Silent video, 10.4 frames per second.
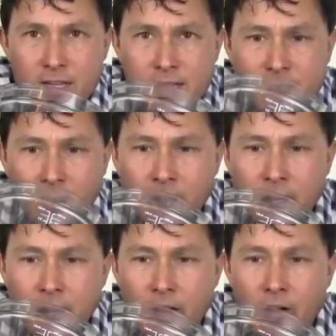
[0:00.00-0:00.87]
stuck
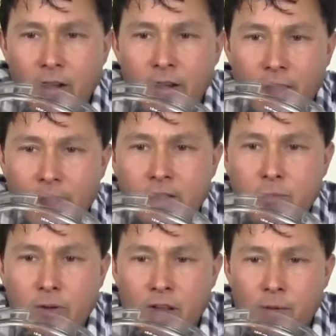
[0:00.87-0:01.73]
in here, and I like
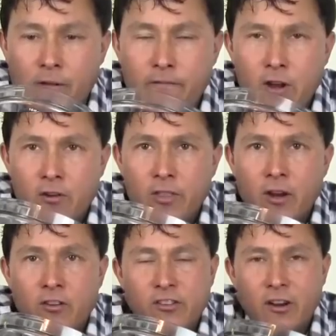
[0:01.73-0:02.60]
to be able to get my finger in
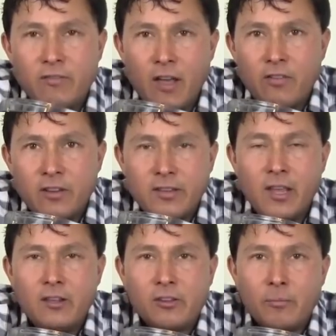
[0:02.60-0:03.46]
there instead of having to
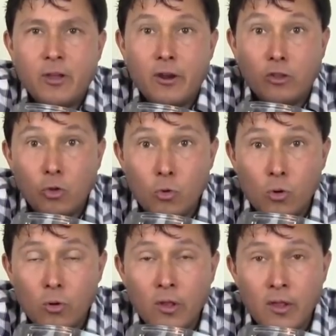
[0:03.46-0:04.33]
take some kind of
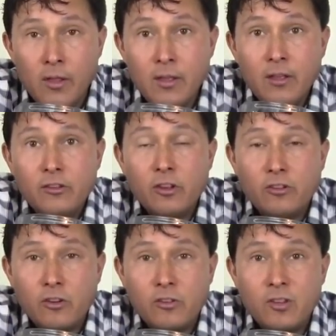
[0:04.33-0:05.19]
tool,
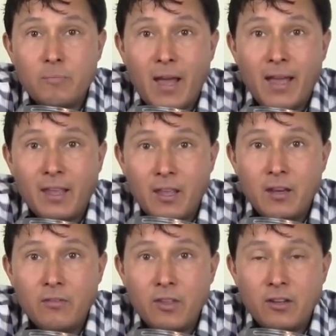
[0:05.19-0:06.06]
such as the back
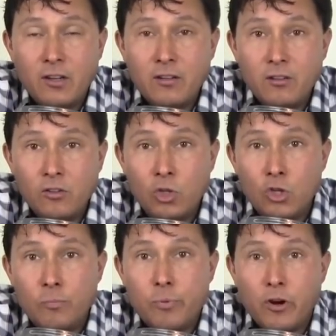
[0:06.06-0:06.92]
end of the
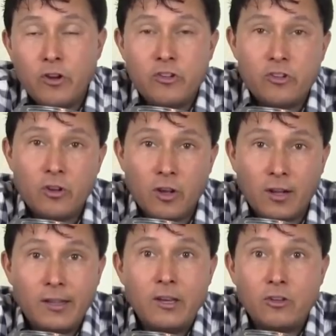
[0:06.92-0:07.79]
toothbrush
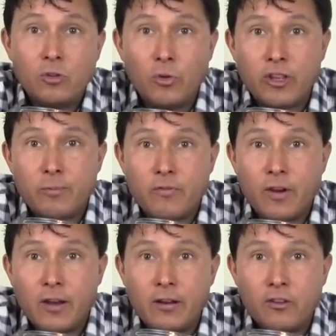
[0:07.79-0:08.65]
cleaning tool that's
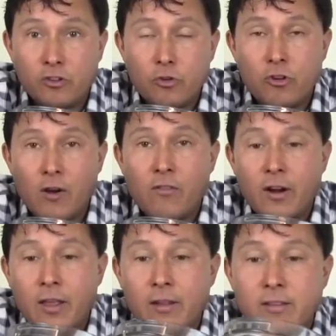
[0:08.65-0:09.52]
provided, a
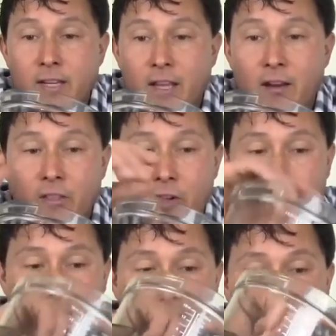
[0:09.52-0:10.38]
screwdriver end, to get in there
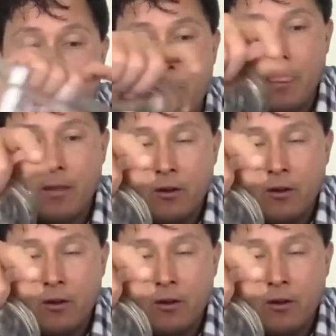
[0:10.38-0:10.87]
to clean.